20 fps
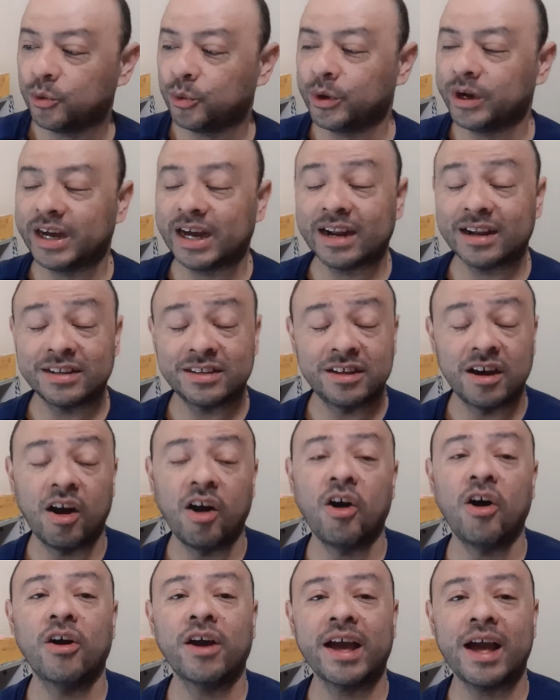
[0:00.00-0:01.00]
we're gonna
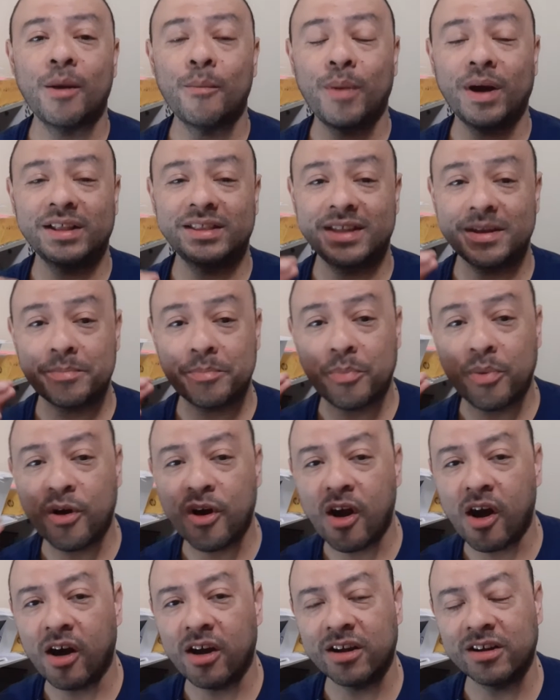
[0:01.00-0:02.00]
talk about the
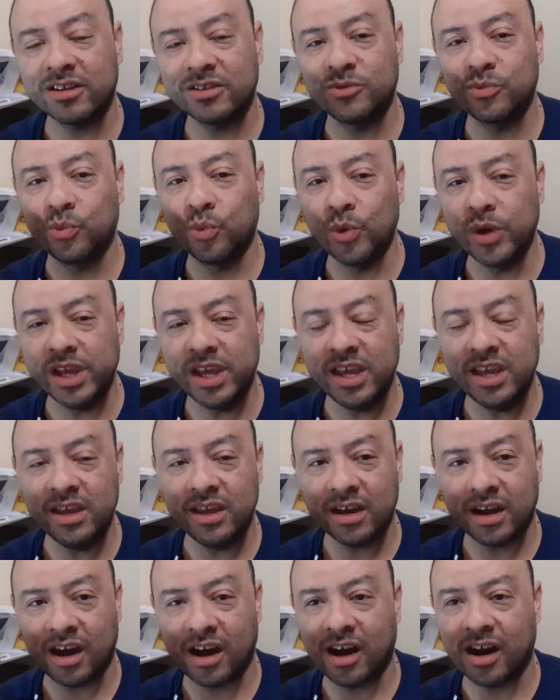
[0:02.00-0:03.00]
product
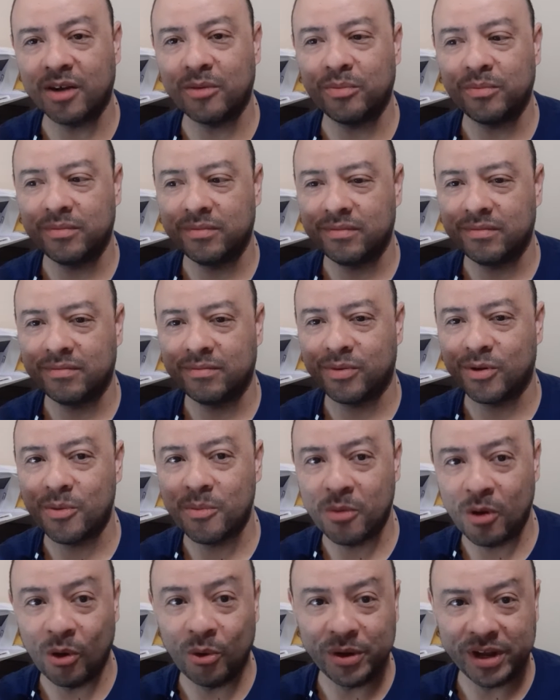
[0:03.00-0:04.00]
we are
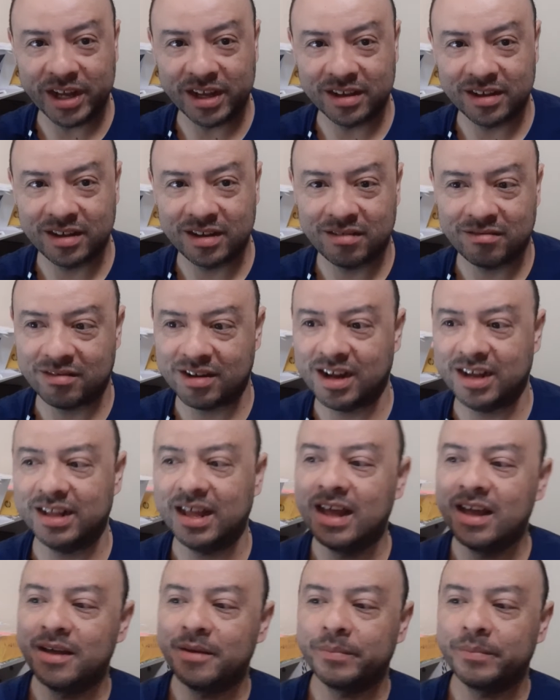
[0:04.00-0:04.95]
promoting, right?